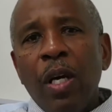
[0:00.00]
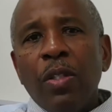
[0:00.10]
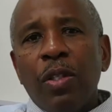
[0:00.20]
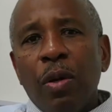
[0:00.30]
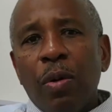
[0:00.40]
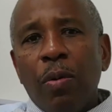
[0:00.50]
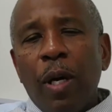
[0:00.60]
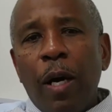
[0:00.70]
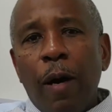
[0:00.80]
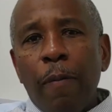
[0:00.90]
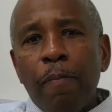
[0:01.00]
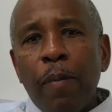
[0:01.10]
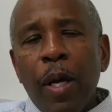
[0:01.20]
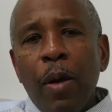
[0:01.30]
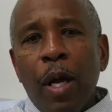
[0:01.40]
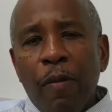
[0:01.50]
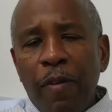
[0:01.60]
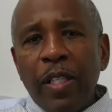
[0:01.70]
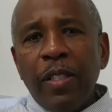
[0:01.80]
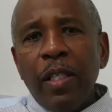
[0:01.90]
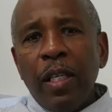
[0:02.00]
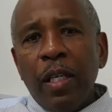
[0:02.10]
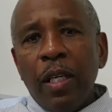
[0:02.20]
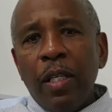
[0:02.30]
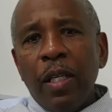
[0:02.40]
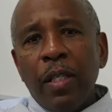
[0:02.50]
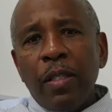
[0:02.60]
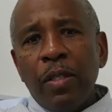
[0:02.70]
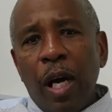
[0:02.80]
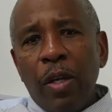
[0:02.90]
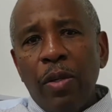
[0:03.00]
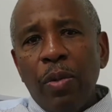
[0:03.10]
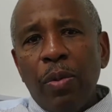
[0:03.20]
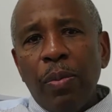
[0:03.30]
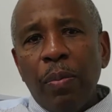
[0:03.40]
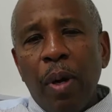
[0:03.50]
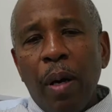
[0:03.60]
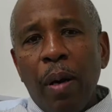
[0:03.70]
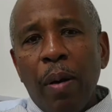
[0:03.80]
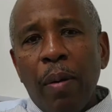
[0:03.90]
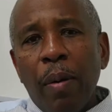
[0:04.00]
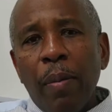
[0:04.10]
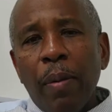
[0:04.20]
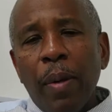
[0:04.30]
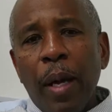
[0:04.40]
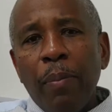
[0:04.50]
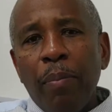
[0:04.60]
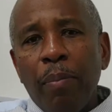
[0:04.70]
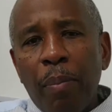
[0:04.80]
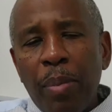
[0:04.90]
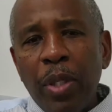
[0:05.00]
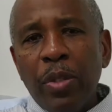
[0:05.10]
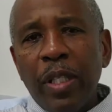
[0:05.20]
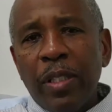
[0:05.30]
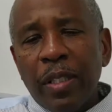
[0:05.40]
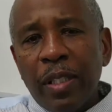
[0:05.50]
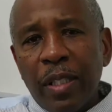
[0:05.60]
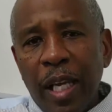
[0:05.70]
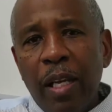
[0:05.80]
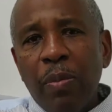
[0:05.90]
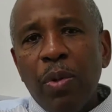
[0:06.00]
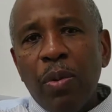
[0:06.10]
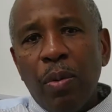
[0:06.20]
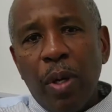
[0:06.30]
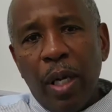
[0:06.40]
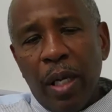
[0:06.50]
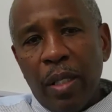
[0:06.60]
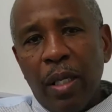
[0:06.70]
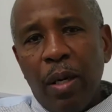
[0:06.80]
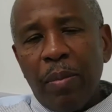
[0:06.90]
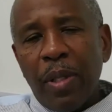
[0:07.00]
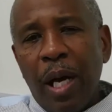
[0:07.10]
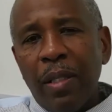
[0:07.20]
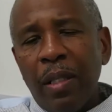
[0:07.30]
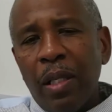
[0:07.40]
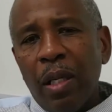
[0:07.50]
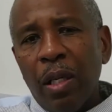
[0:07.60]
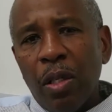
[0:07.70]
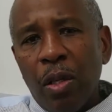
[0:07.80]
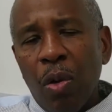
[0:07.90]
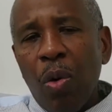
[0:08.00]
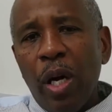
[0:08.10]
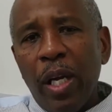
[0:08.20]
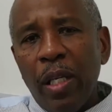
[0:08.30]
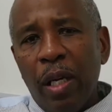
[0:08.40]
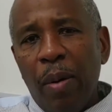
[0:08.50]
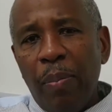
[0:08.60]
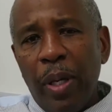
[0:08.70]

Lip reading: So investing into our youth and building sustainable income, not the lower income